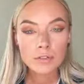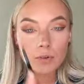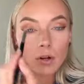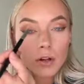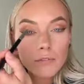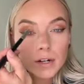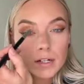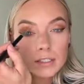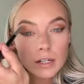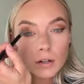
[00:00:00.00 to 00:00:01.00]
Beautiful,
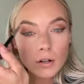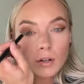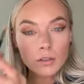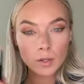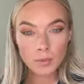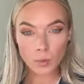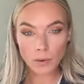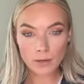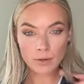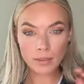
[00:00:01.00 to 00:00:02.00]
very subtle, a little bit
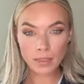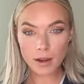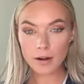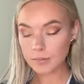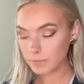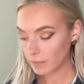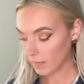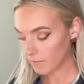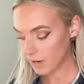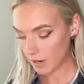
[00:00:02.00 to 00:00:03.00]
of white right there.
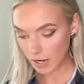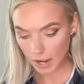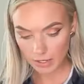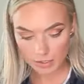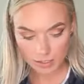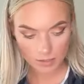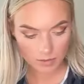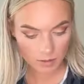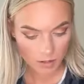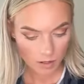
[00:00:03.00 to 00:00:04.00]
Very nice.
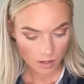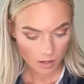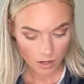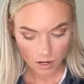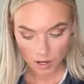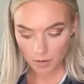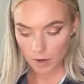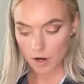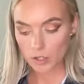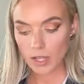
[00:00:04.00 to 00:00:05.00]

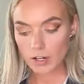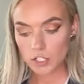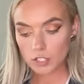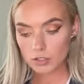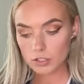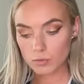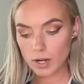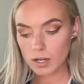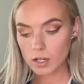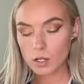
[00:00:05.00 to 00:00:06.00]
Our lash curler is
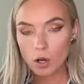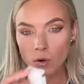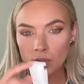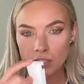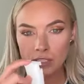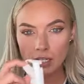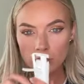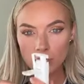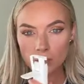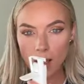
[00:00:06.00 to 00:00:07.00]
ready to go. This thing
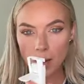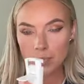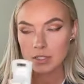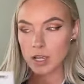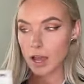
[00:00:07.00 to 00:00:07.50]
just pops